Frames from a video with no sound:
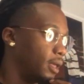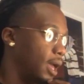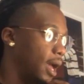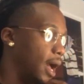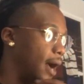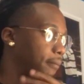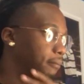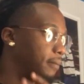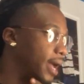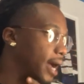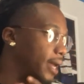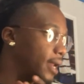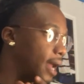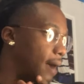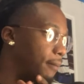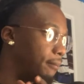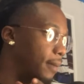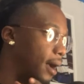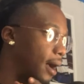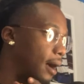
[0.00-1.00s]
I'm
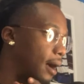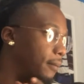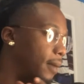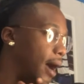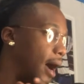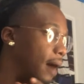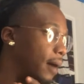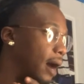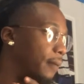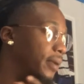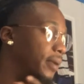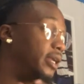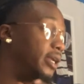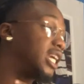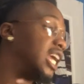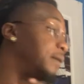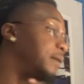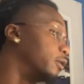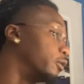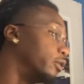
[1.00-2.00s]
here to
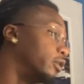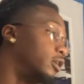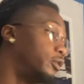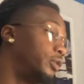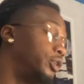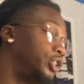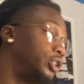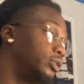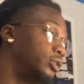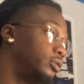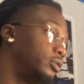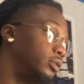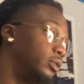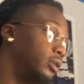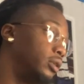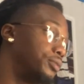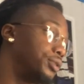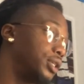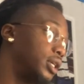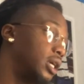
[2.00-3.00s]
keep it real with you. You know
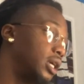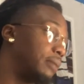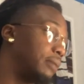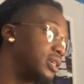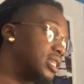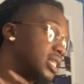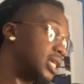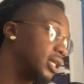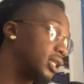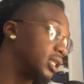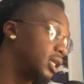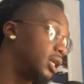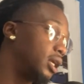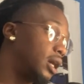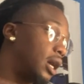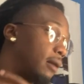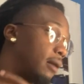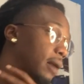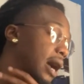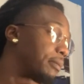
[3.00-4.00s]
what I'm saying? I'm a
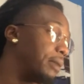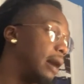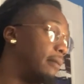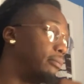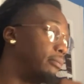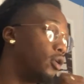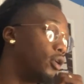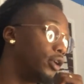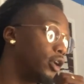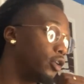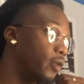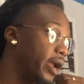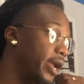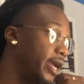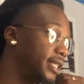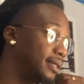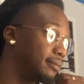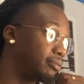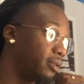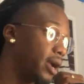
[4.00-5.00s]
Southerner. I'm born and
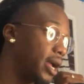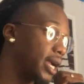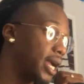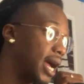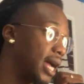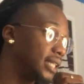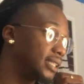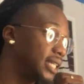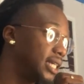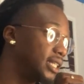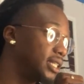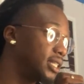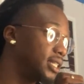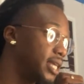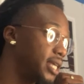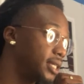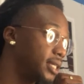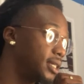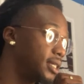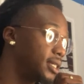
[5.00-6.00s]
raised in Bryan College Station,
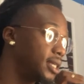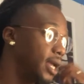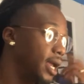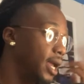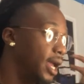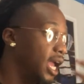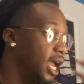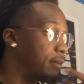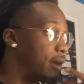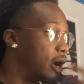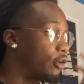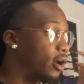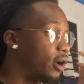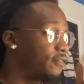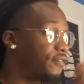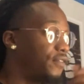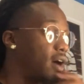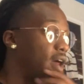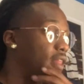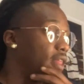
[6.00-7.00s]
Texas. And my
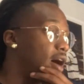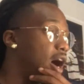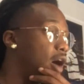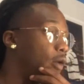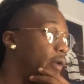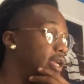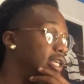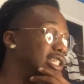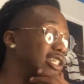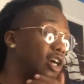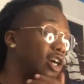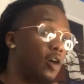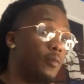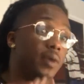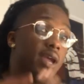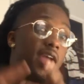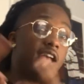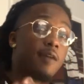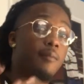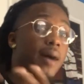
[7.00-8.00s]
grandfather always told
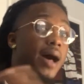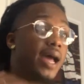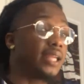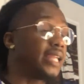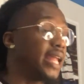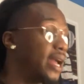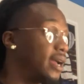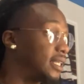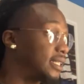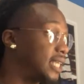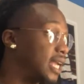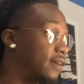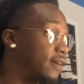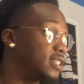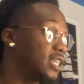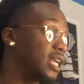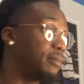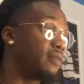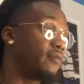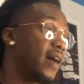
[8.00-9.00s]
me, everybody down south
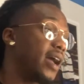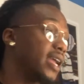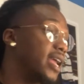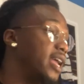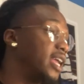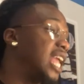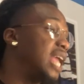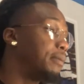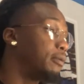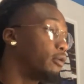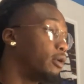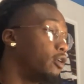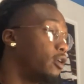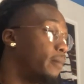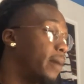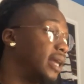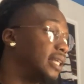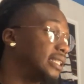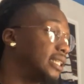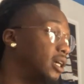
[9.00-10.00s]
tell me, if I can't keep it real with
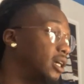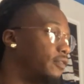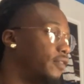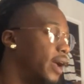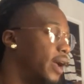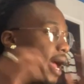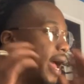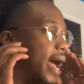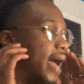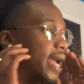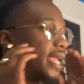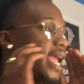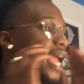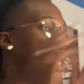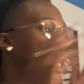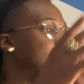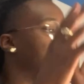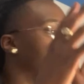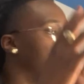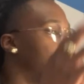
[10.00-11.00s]
myself, I can't
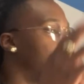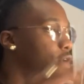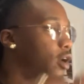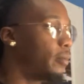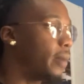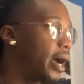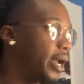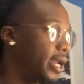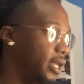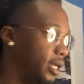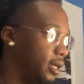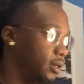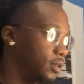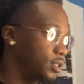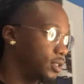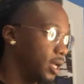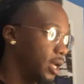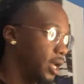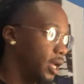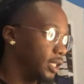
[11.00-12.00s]
keep it real with nobody
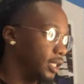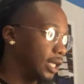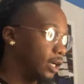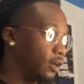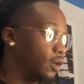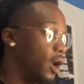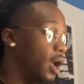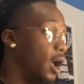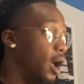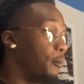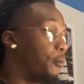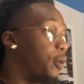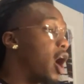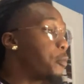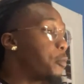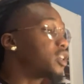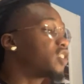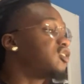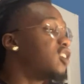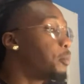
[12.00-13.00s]
else. So
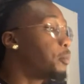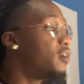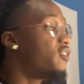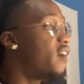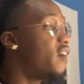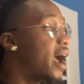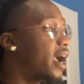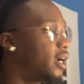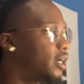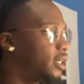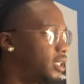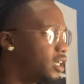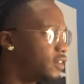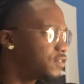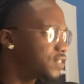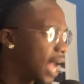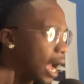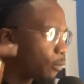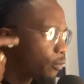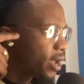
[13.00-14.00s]
purposeful
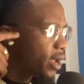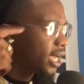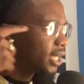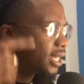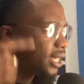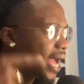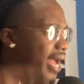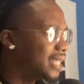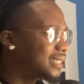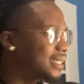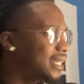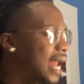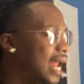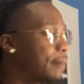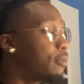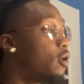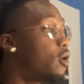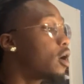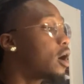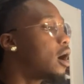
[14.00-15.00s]
provocativeness, I recognize that I'm
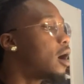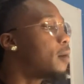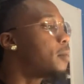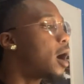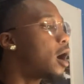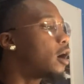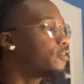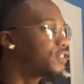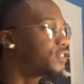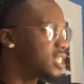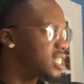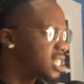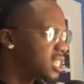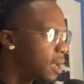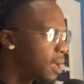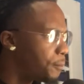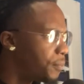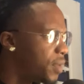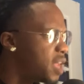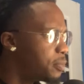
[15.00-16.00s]
going to come off to
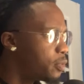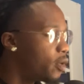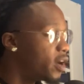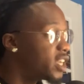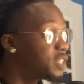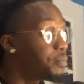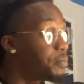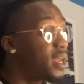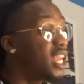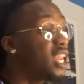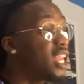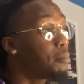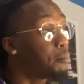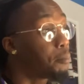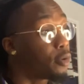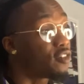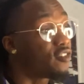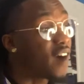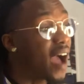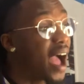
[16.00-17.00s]
some people as being
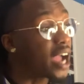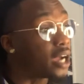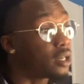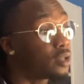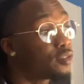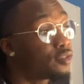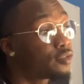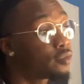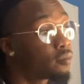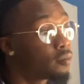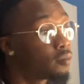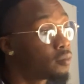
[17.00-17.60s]
provocative.